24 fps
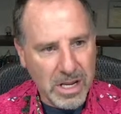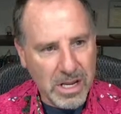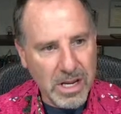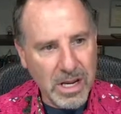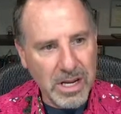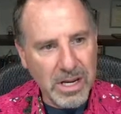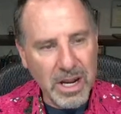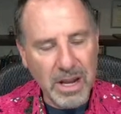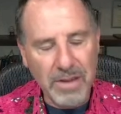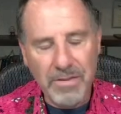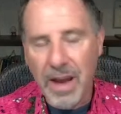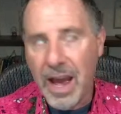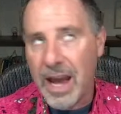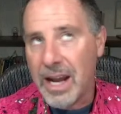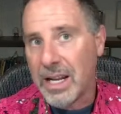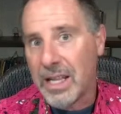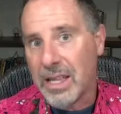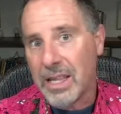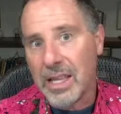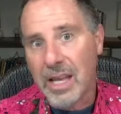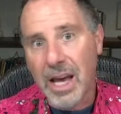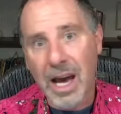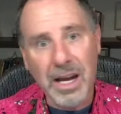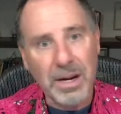And they've had a
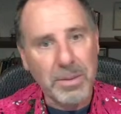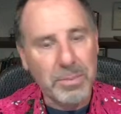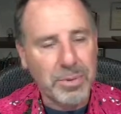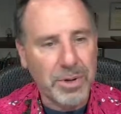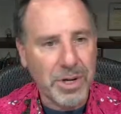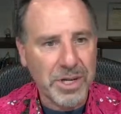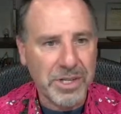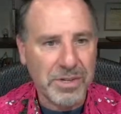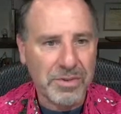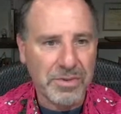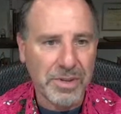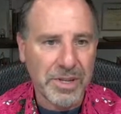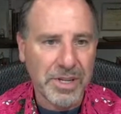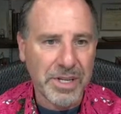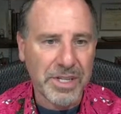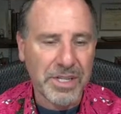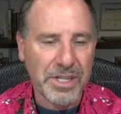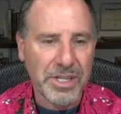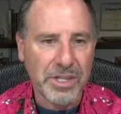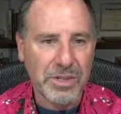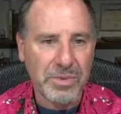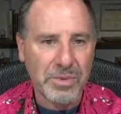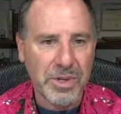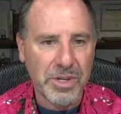lot of press
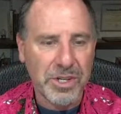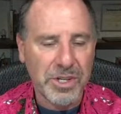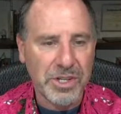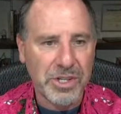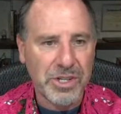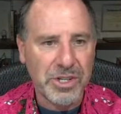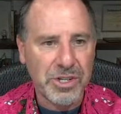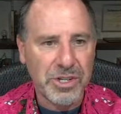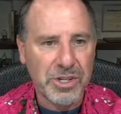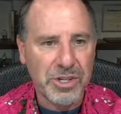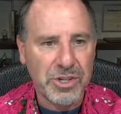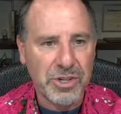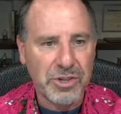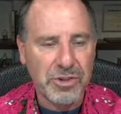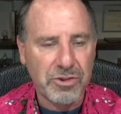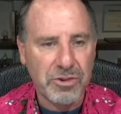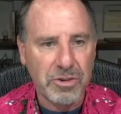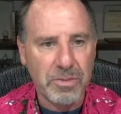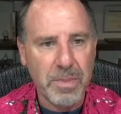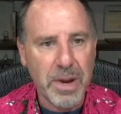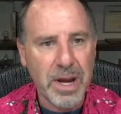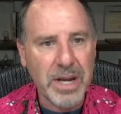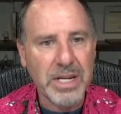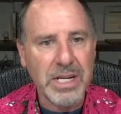releases, which is
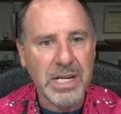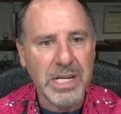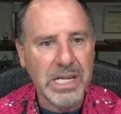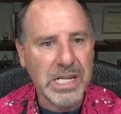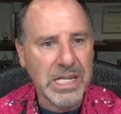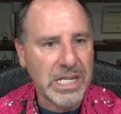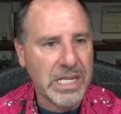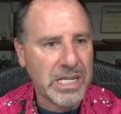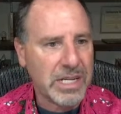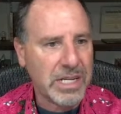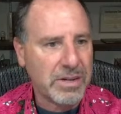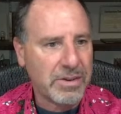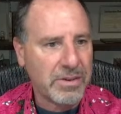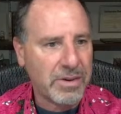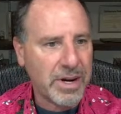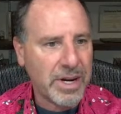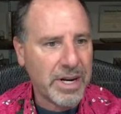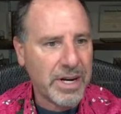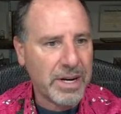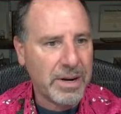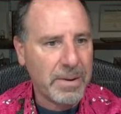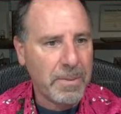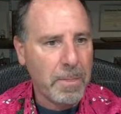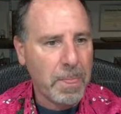tremendous,
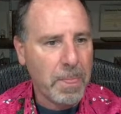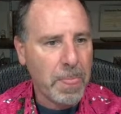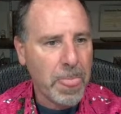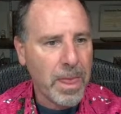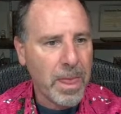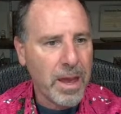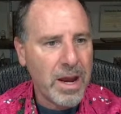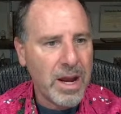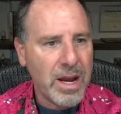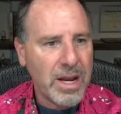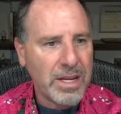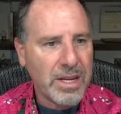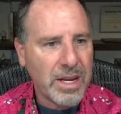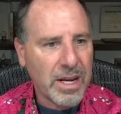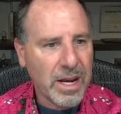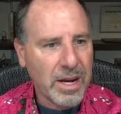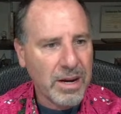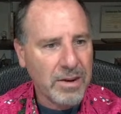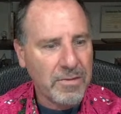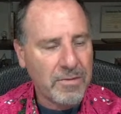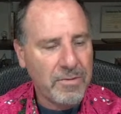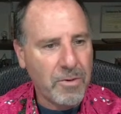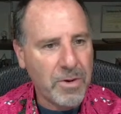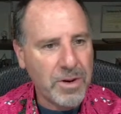right? They got
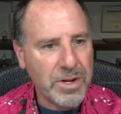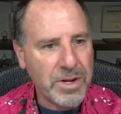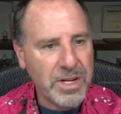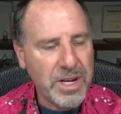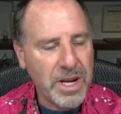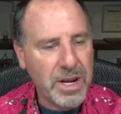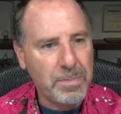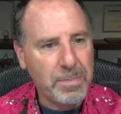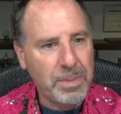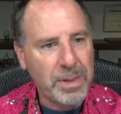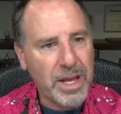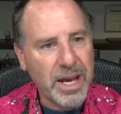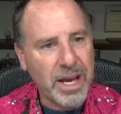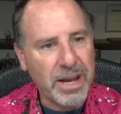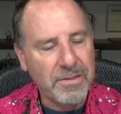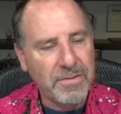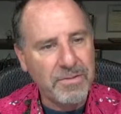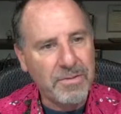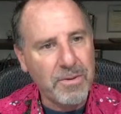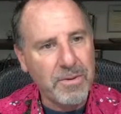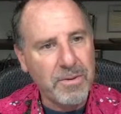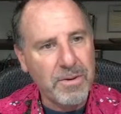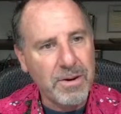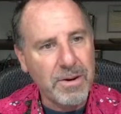a Forte
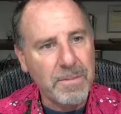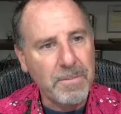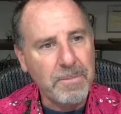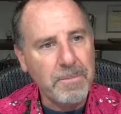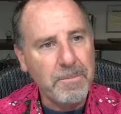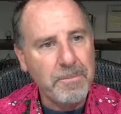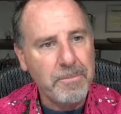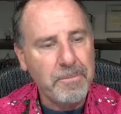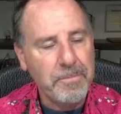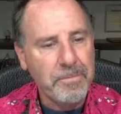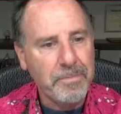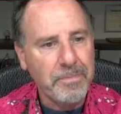platform.